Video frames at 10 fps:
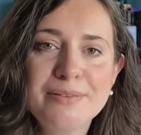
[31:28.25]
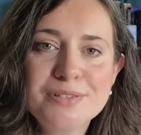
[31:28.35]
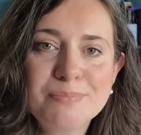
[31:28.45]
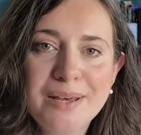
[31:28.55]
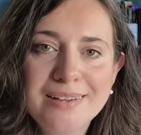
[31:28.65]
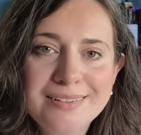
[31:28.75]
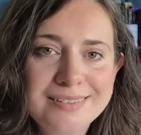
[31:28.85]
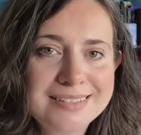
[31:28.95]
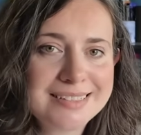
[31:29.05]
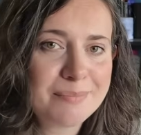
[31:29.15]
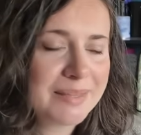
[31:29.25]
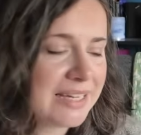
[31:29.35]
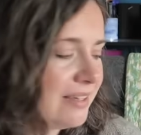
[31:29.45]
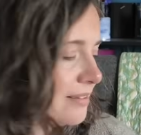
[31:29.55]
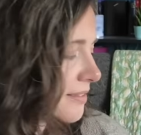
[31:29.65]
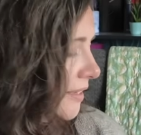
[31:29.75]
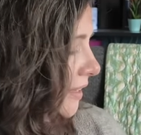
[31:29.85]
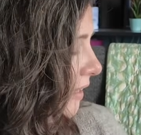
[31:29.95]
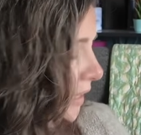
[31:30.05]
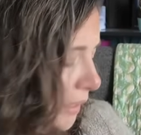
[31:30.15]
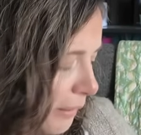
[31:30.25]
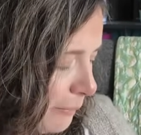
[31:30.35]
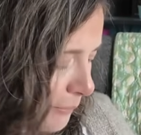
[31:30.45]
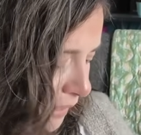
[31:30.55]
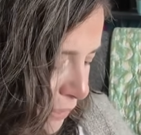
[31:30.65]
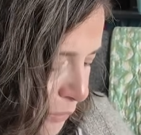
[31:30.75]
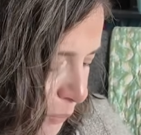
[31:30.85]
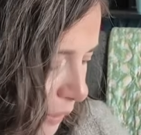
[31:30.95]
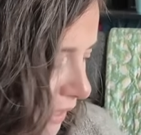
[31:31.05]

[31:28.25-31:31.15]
of sparkle to something else. But I thought, why